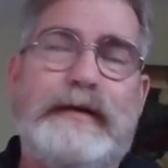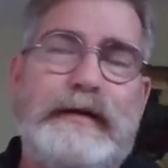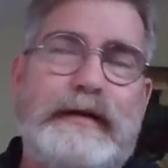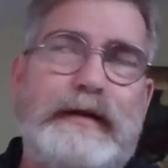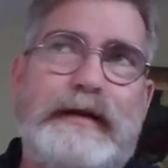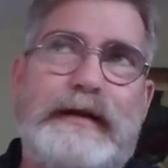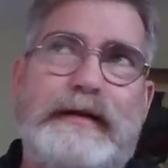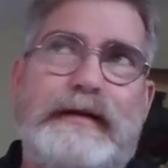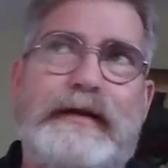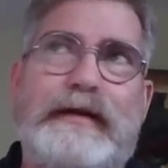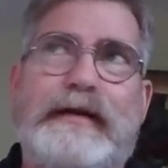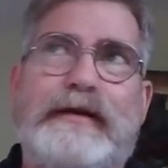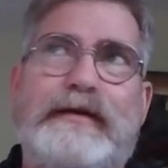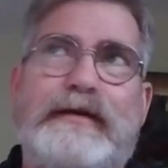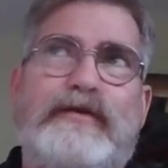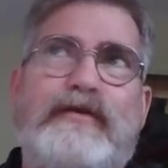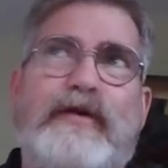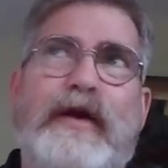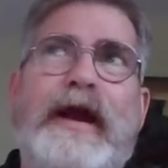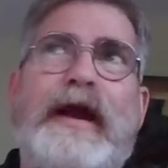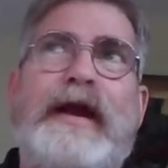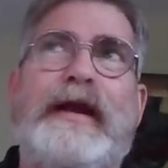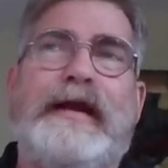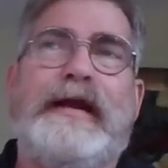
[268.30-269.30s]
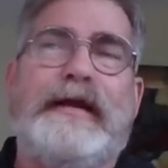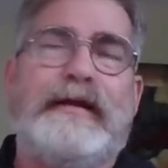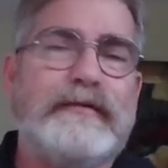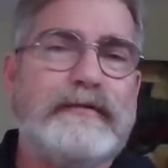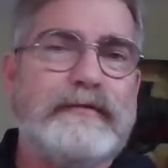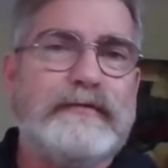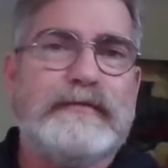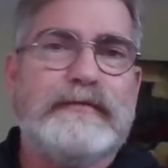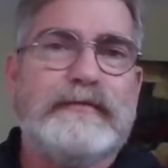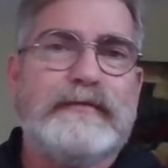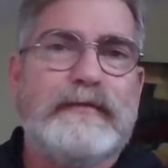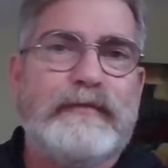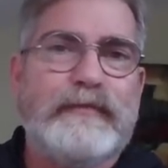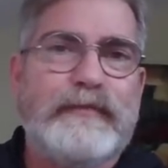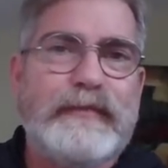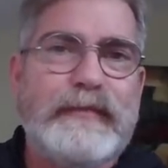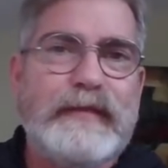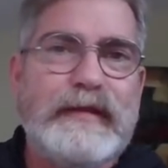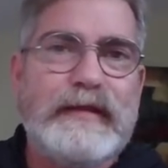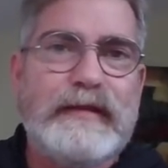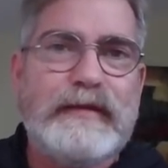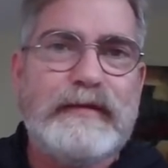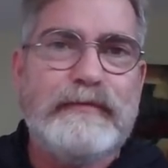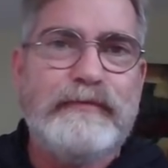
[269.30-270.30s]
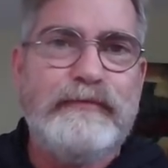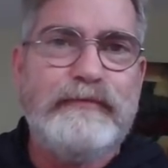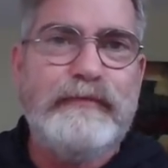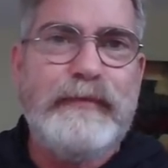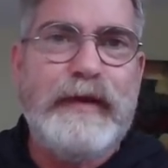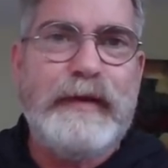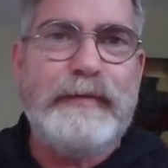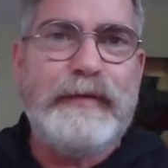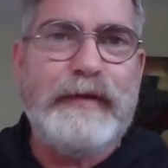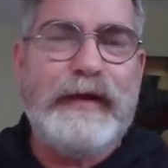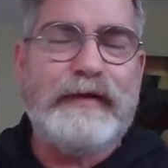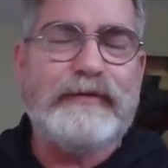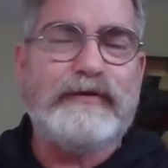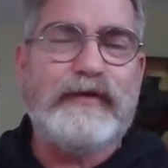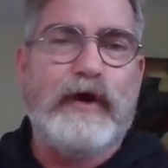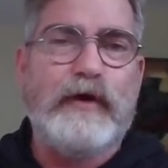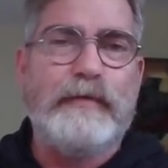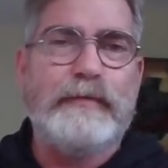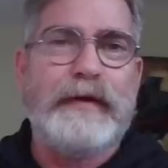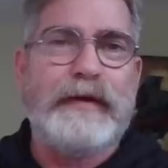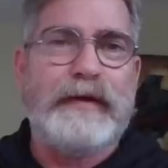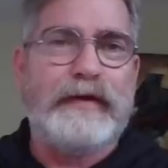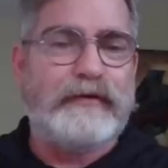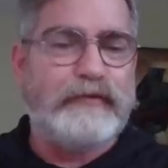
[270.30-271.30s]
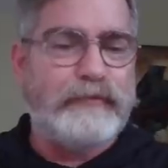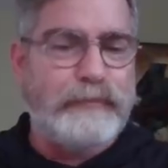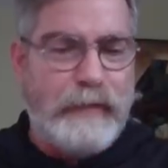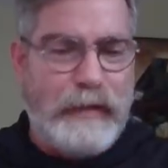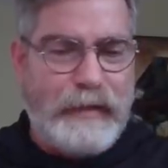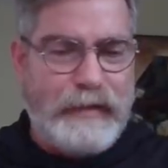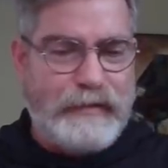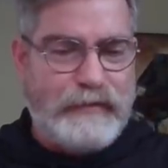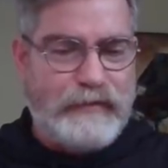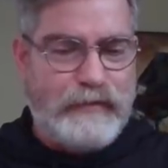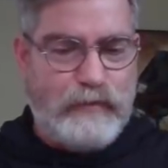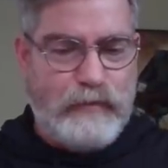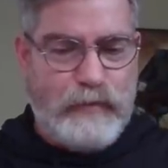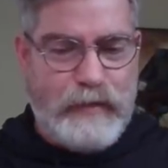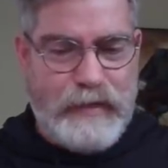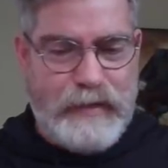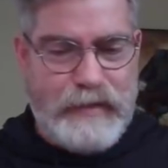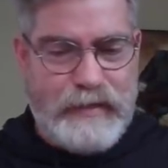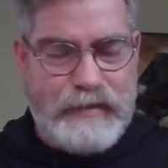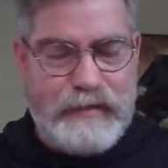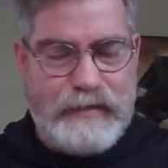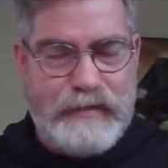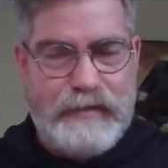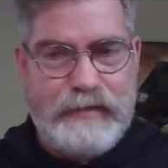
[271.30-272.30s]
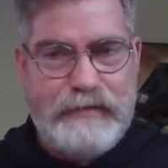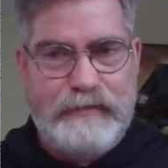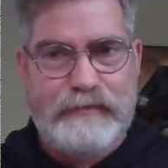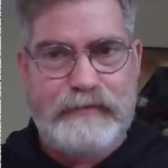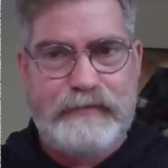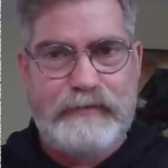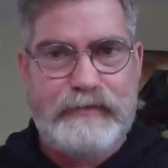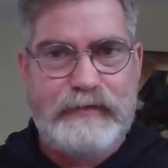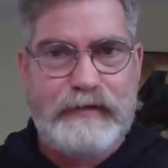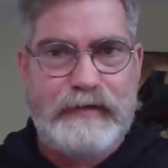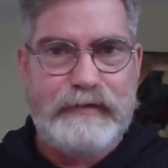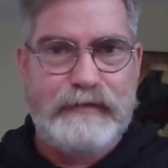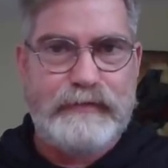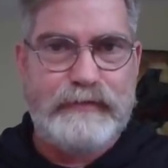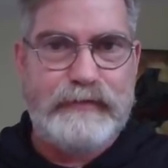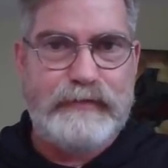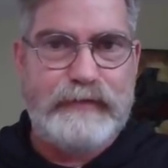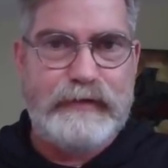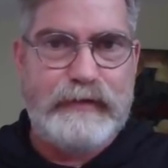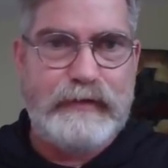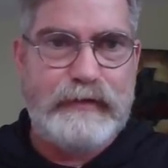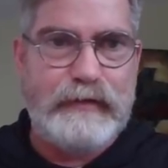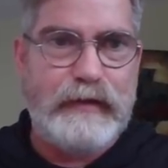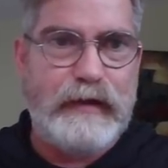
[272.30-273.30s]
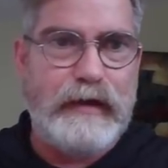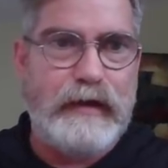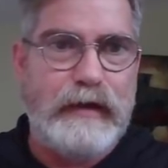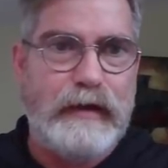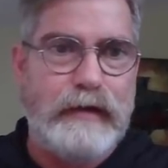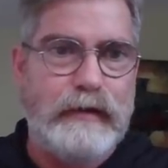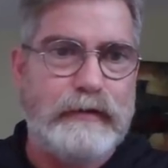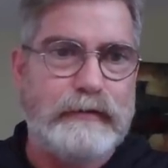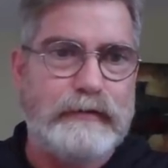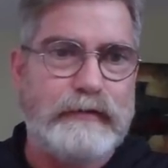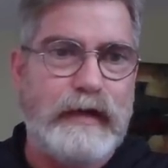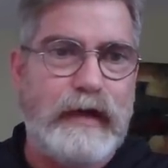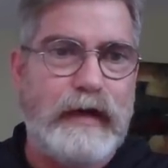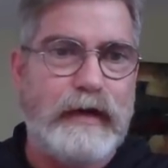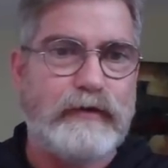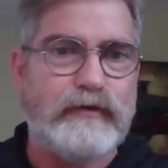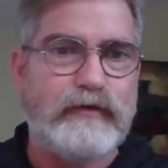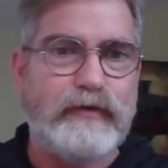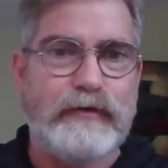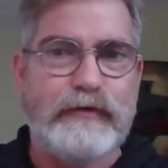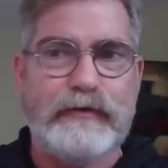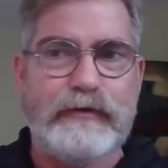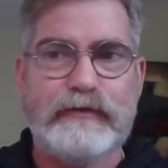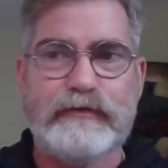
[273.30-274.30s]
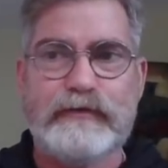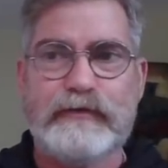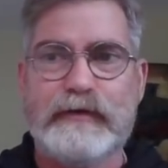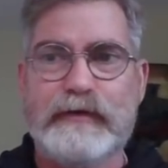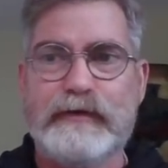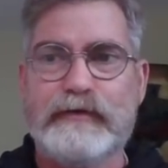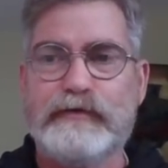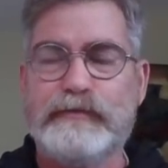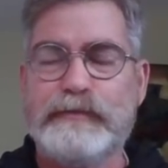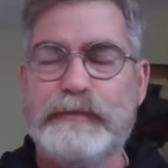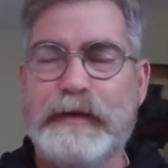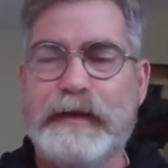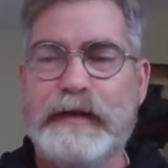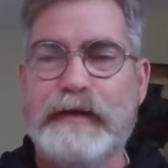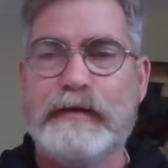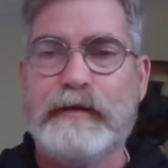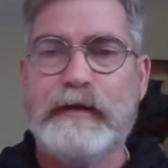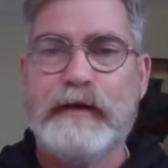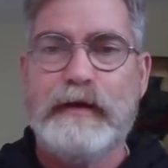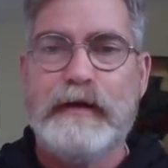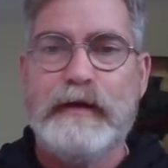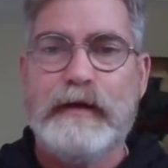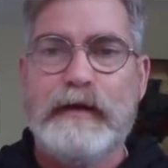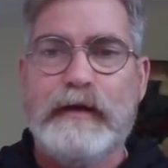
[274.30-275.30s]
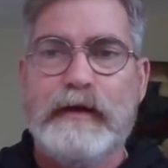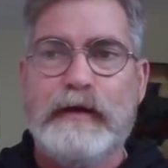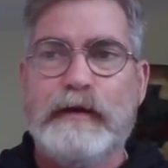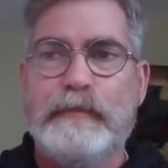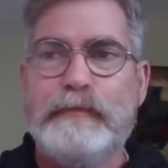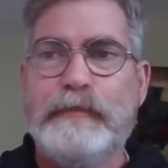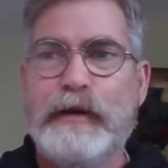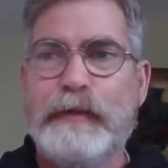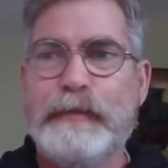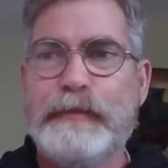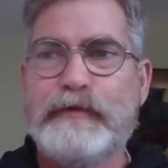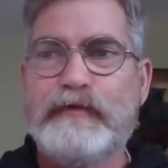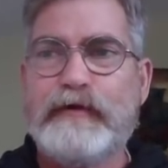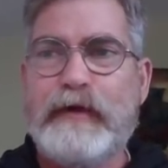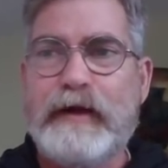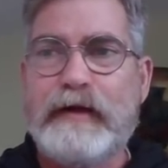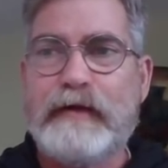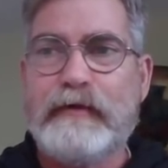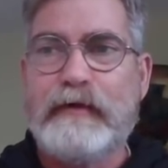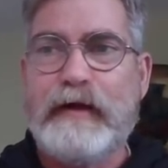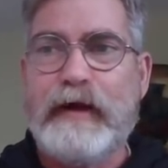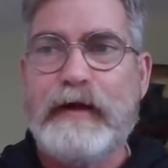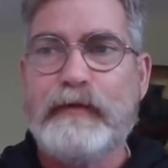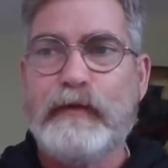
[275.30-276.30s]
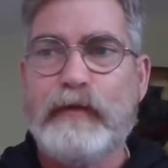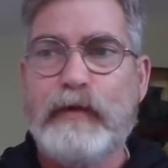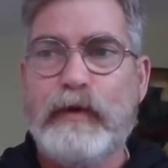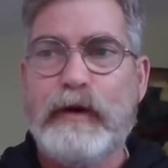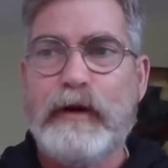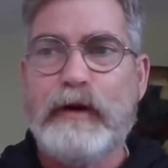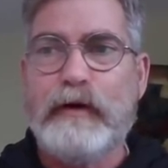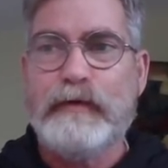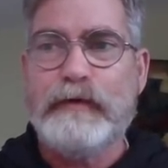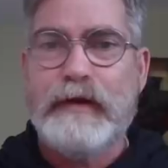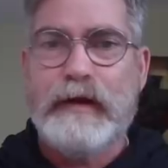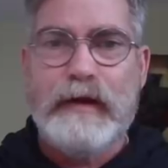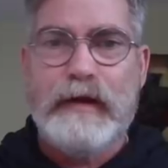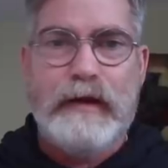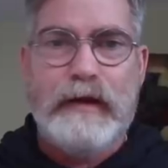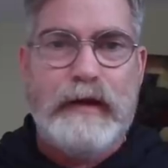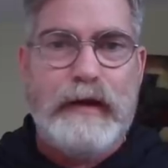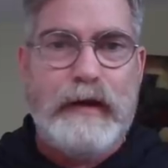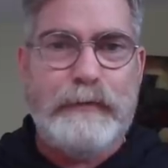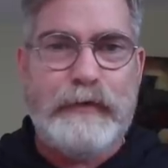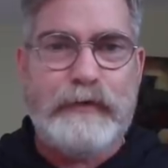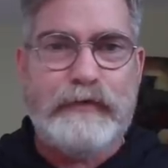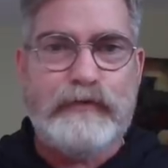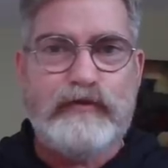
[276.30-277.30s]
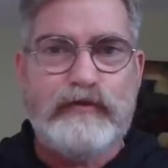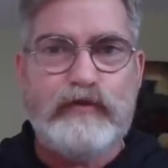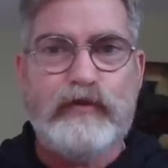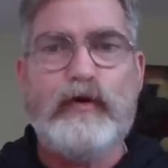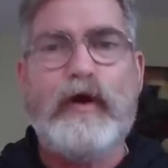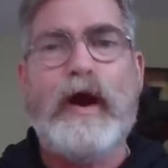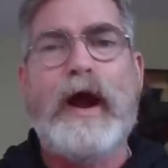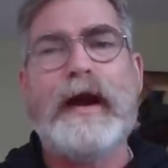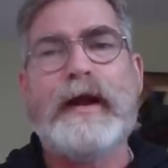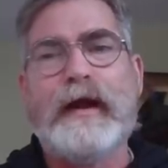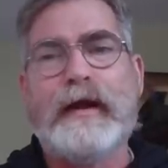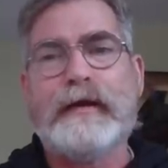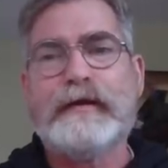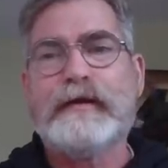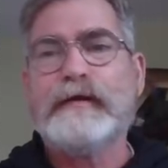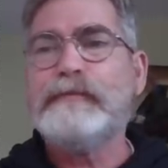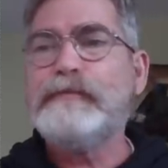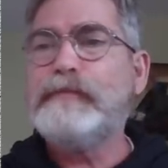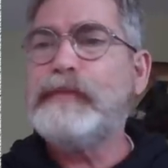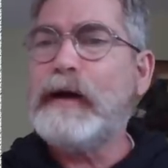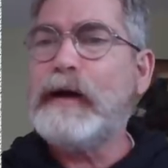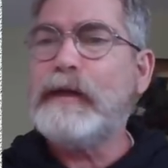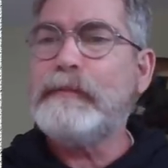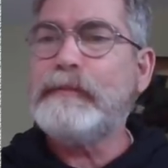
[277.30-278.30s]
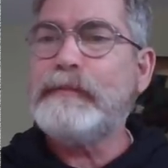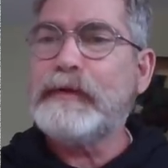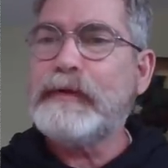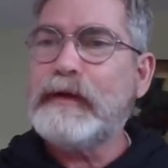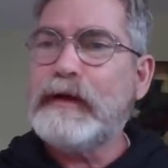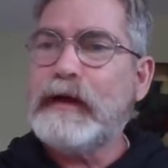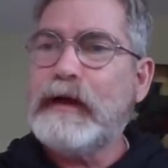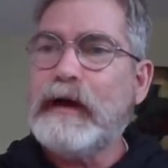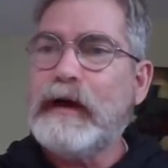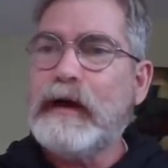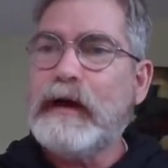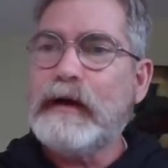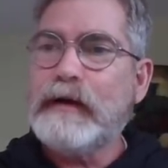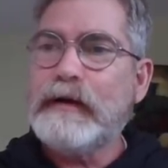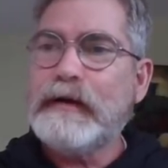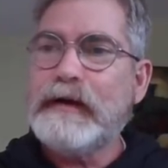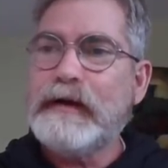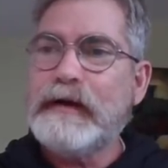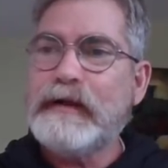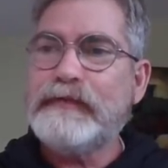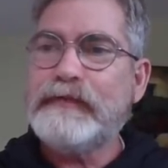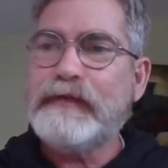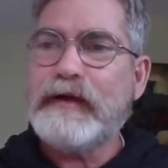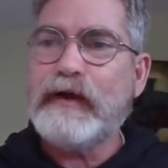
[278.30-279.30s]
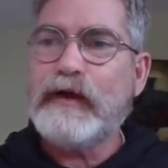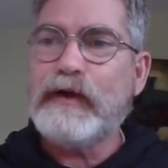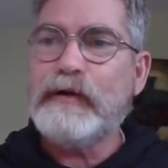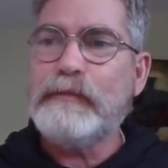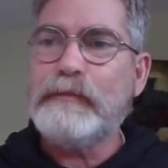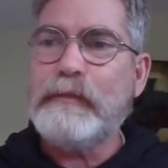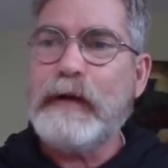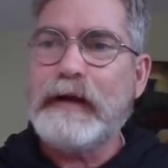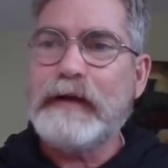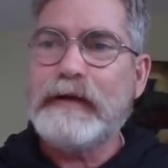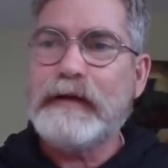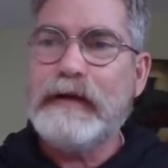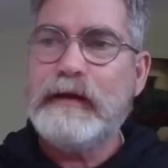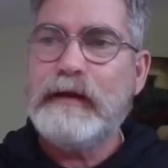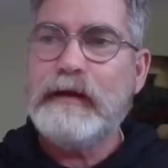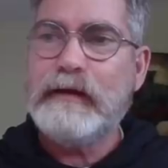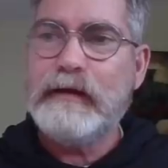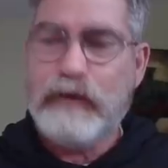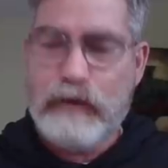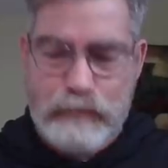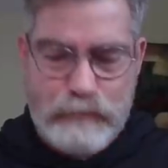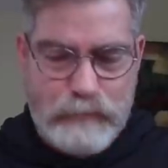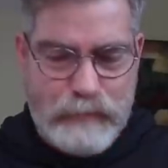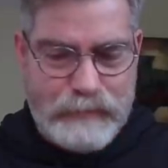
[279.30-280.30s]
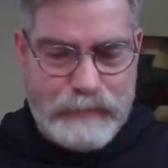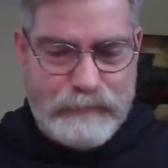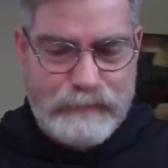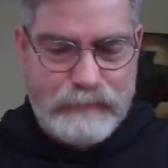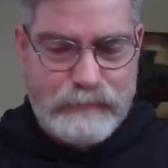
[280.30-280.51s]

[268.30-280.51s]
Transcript: And, and granted, maybe that's all been explained away in, in the uh, doctrine that's, this being perpetrated around the world. I'm gonna try not to bump uh, anything on my on my